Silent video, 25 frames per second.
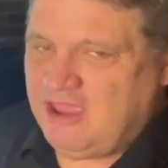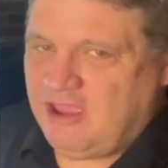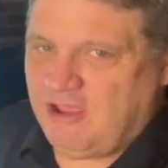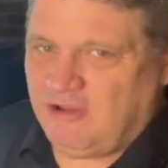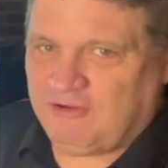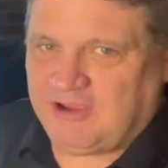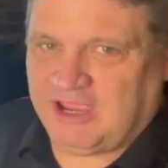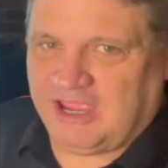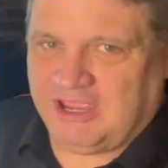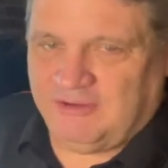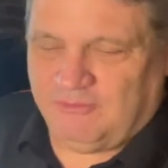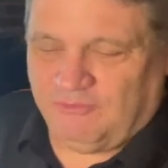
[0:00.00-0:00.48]

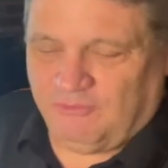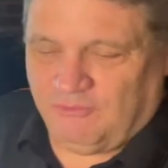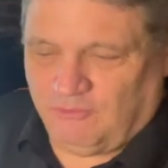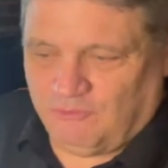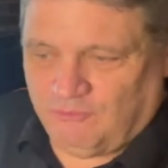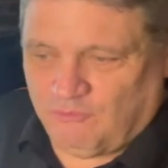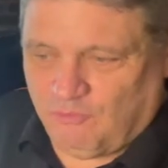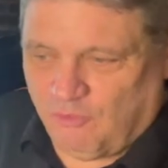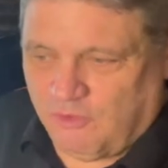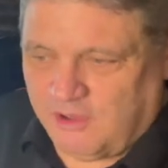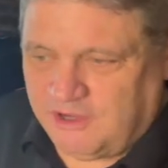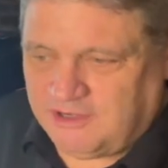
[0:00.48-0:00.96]
Okay,
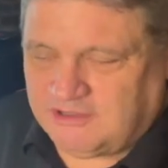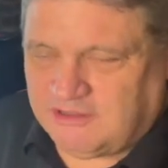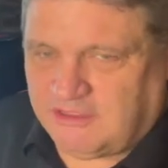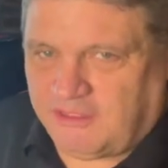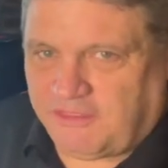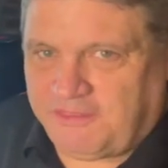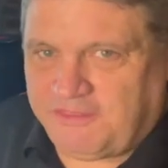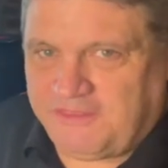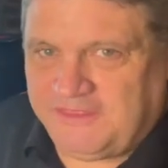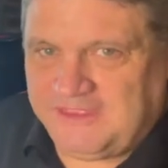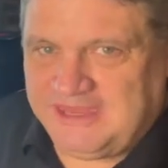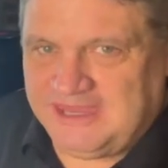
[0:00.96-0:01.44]
one of the
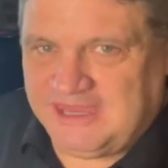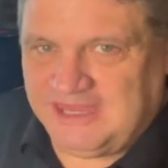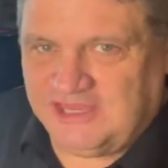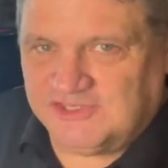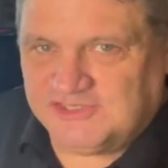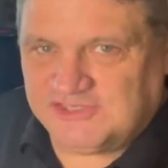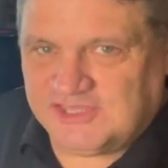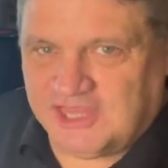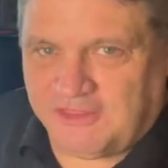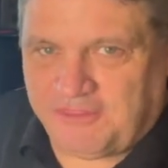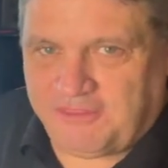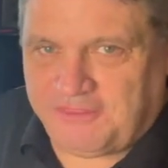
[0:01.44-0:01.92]

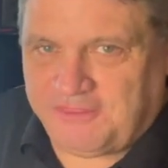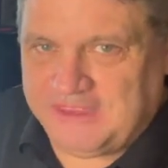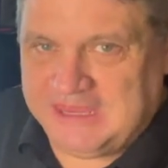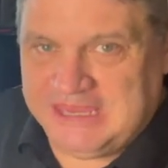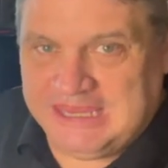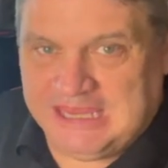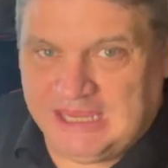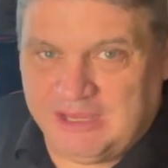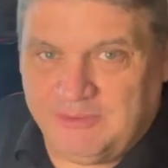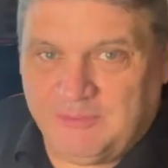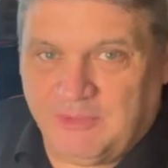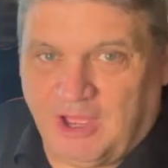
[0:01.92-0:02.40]
things, the
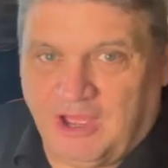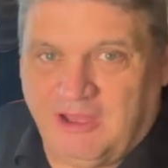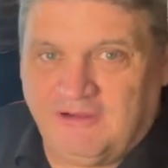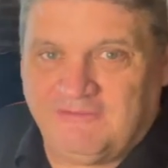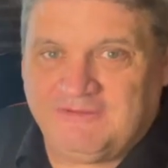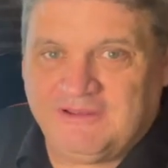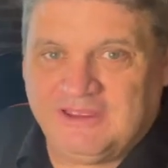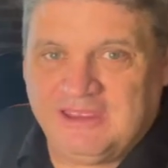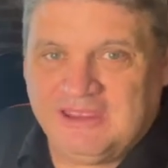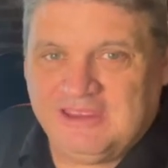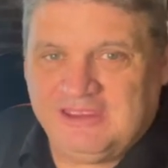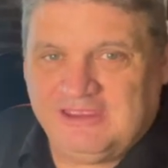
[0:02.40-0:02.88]
theme
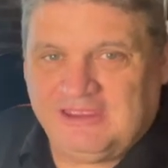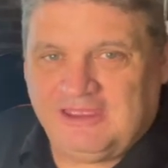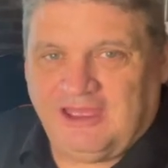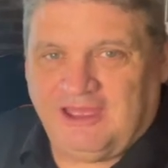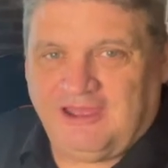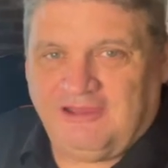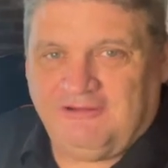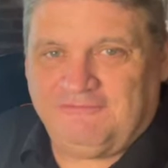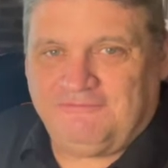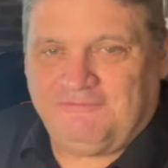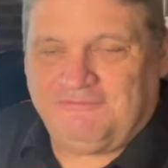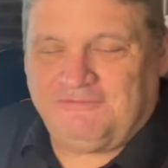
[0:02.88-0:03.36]
of
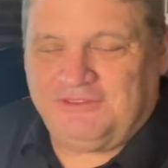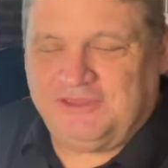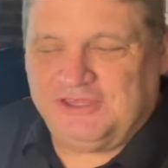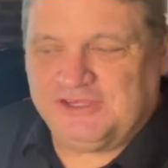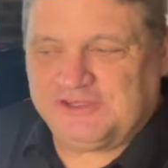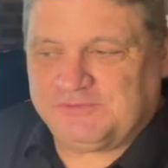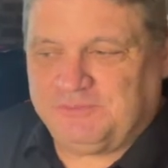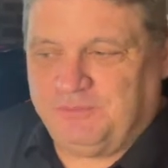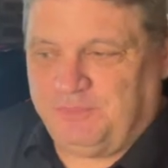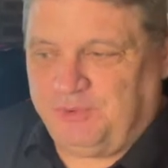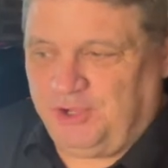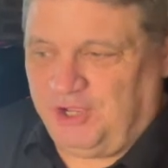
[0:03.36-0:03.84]
of
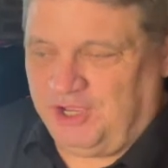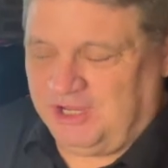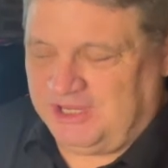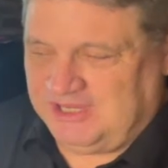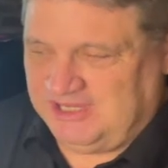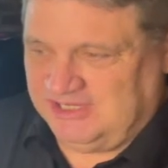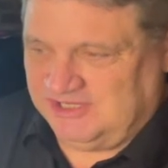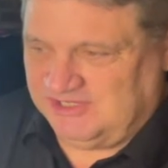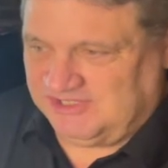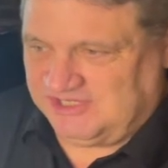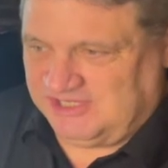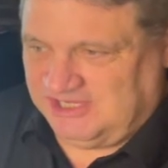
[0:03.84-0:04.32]
this book
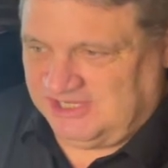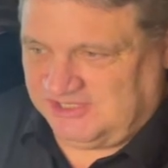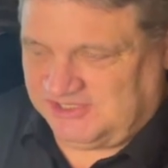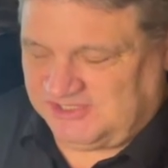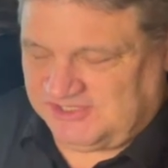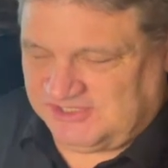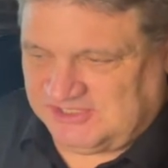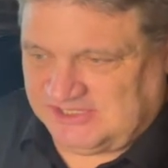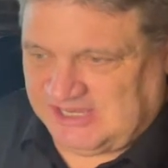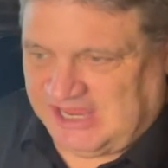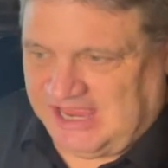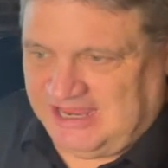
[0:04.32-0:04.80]
is
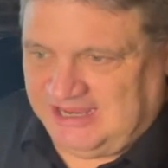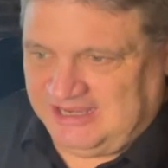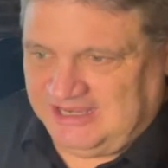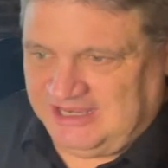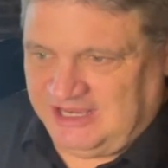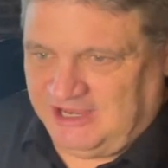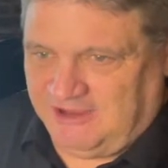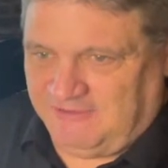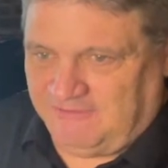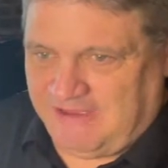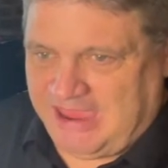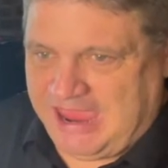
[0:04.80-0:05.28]
this
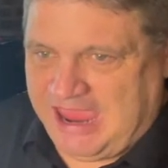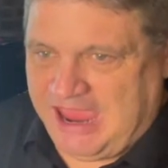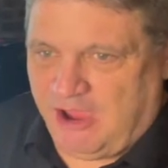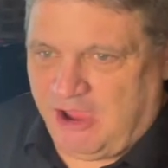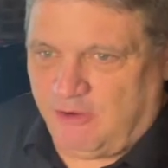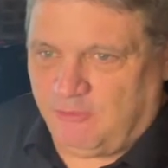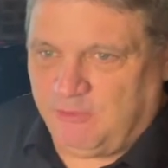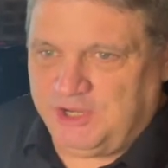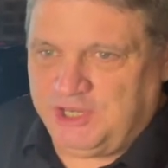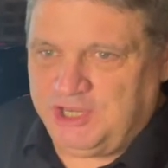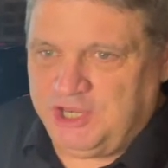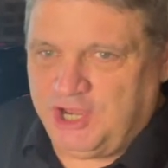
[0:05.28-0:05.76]
idea of how
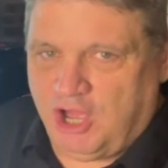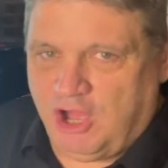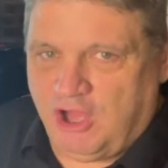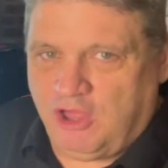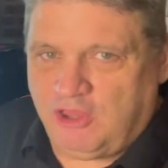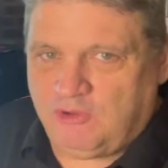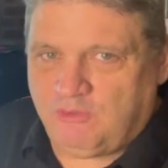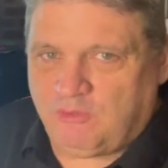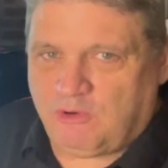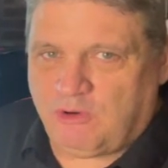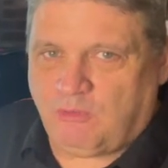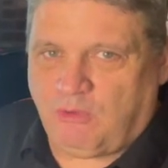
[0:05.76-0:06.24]
we know
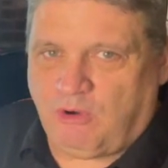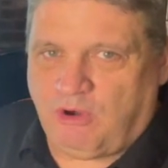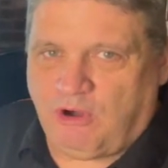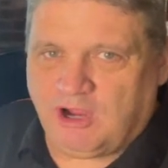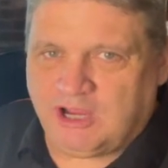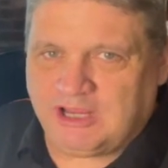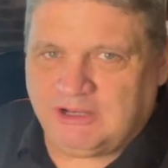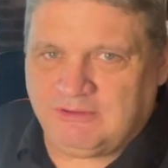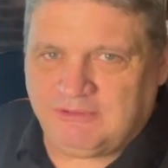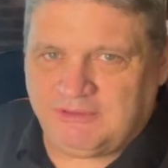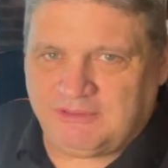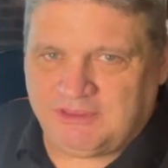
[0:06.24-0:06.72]
that we're
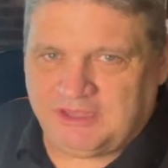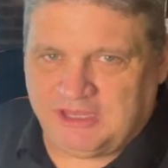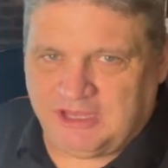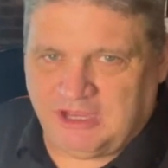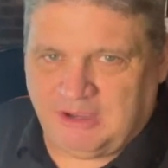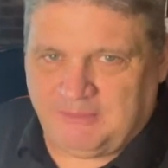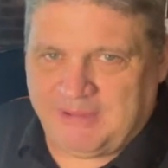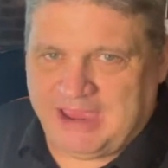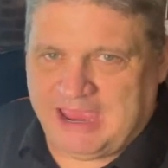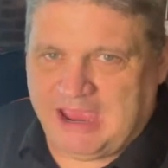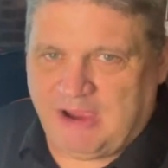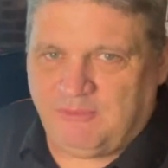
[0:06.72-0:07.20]
walking with
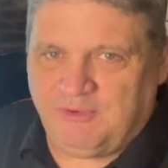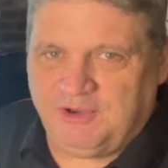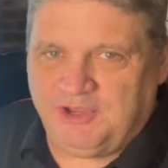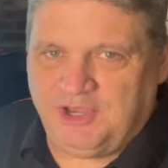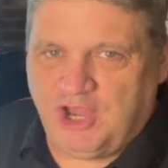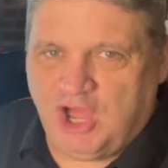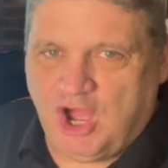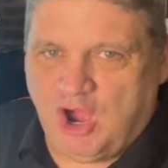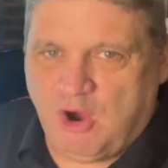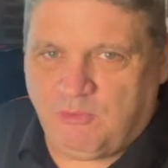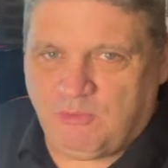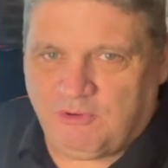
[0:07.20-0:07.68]
him, how we
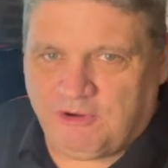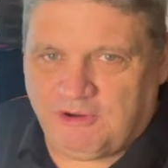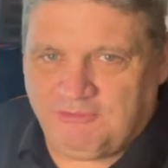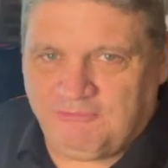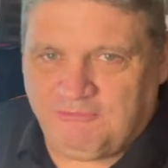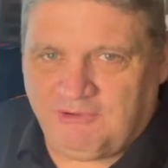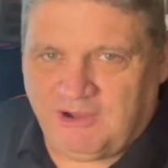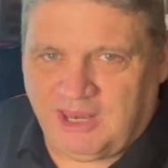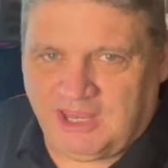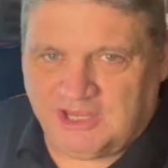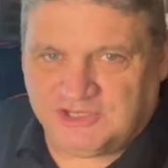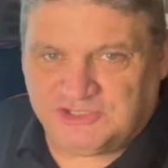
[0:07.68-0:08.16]
know we're in
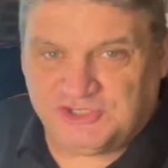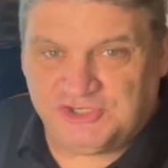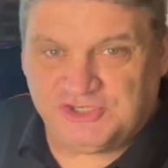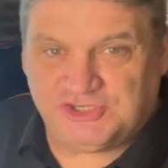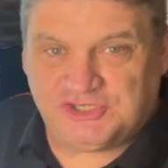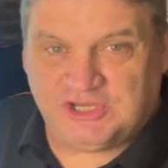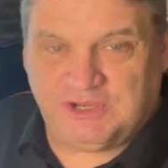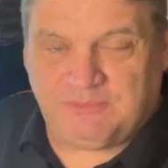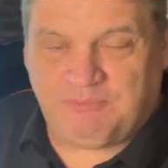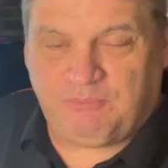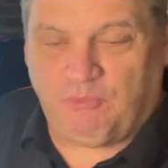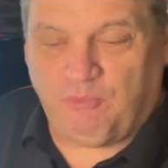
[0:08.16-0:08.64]

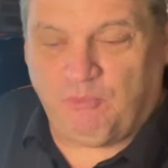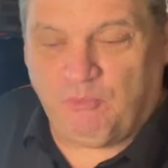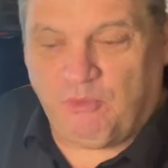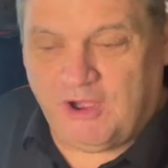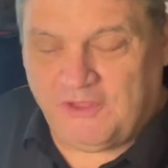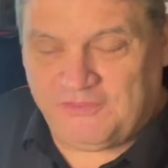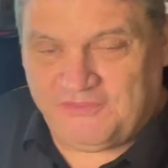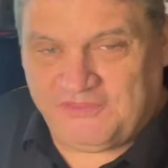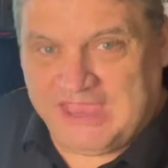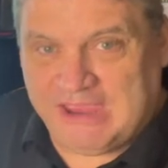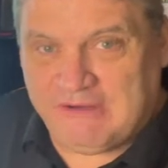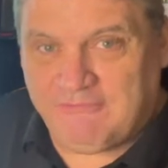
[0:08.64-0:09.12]
relationship, and
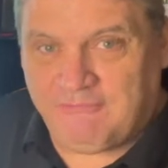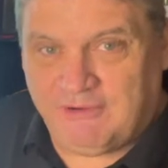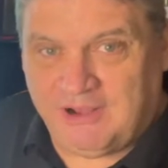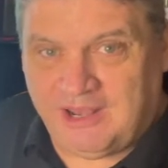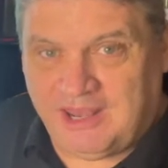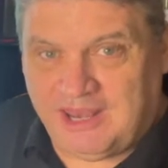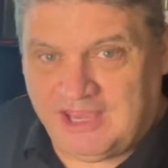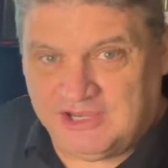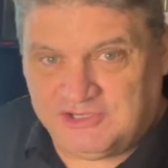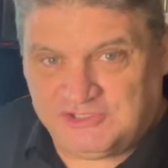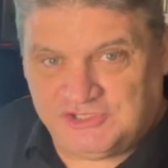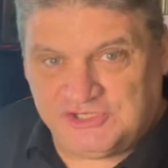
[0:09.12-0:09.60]
what that
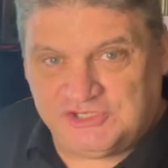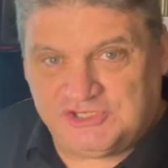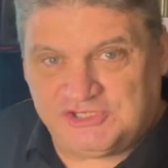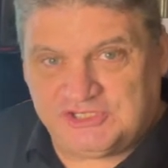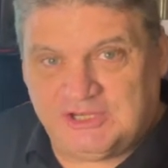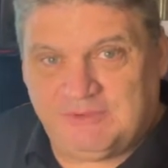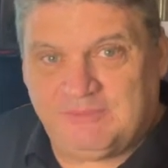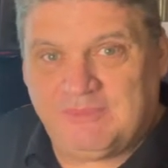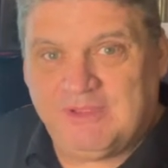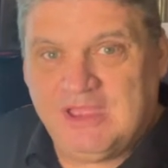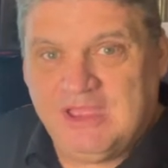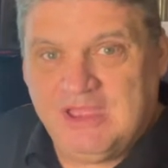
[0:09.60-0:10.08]

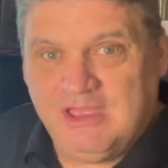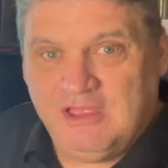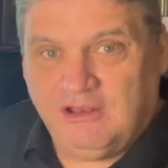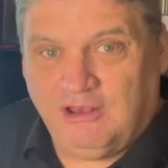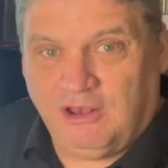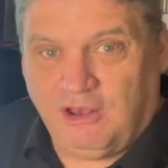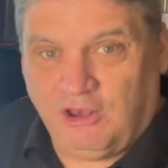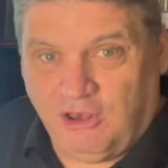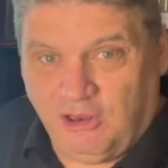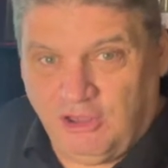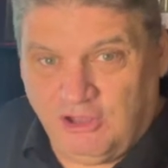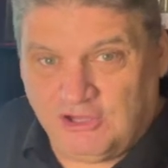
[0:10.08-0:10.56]
relationship
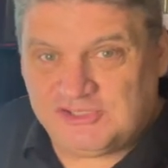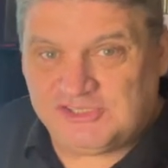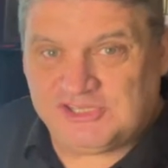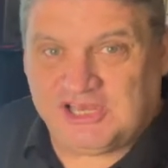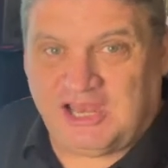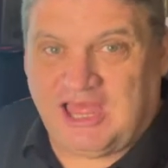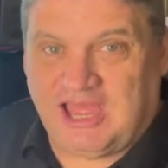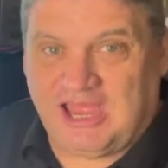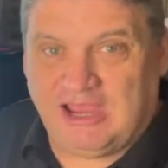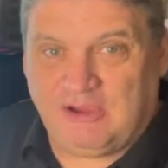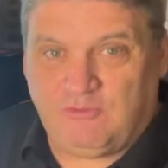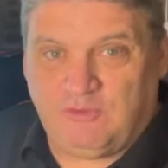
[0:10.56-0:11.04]
looks
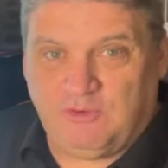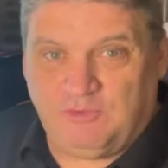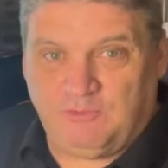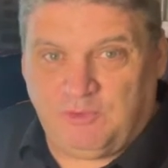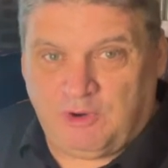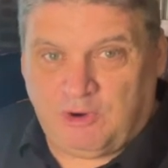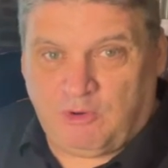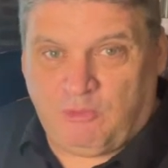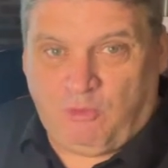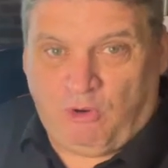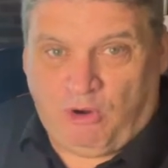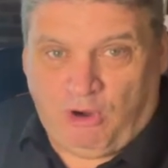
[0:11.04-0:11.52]
like when
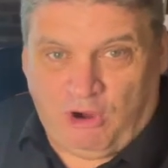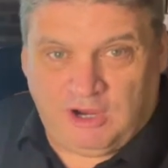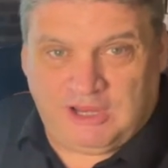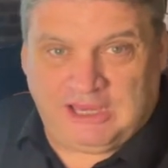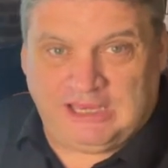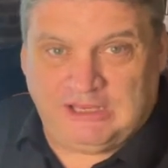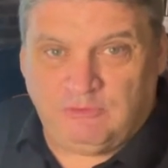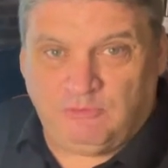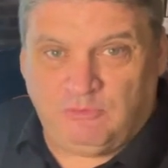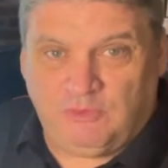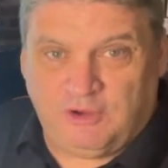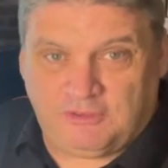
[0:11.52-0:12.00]
we're
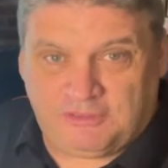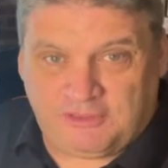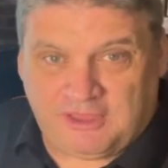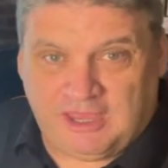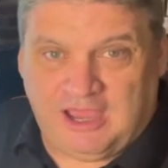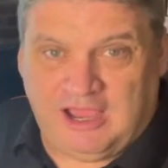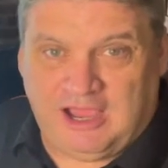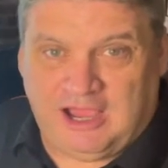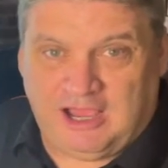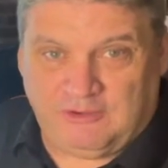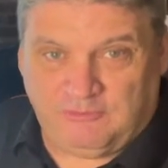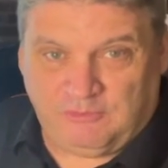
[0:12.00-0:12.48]
walking with
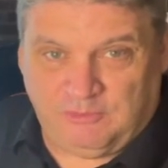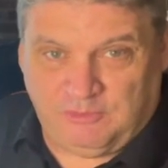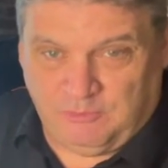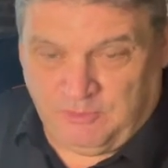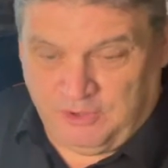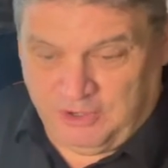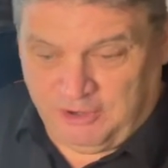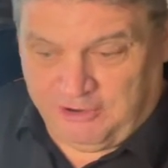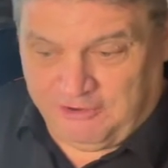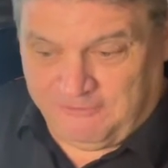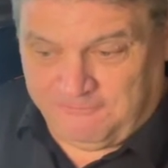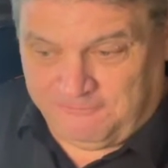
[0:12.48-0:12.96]
God, when
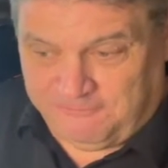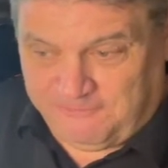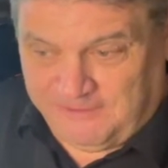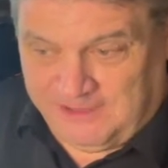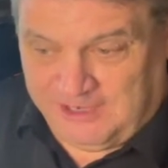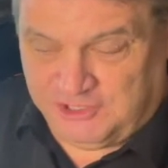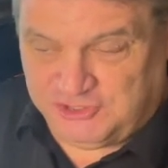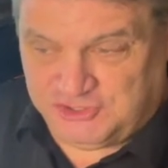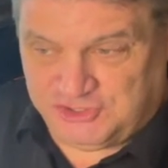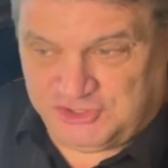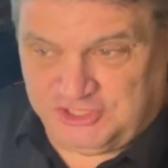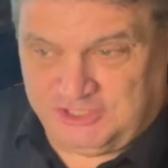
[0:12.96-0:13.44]
we're in
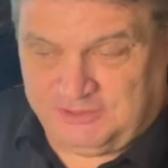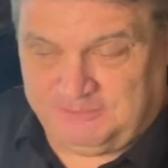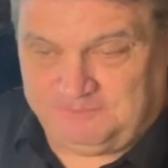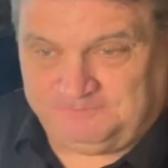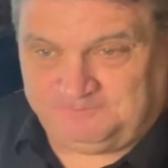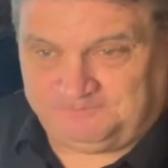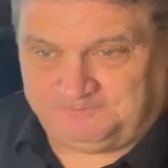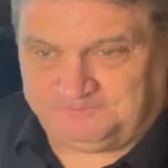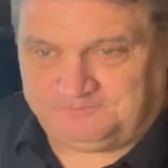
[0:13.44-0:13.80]
fellowship